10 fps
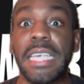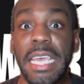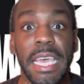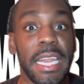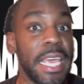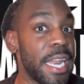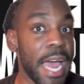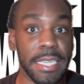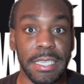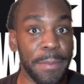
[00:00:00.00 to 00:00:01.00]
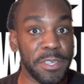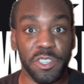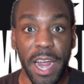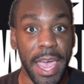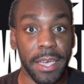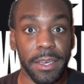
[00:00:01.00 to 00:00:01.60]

to end and not skip a track.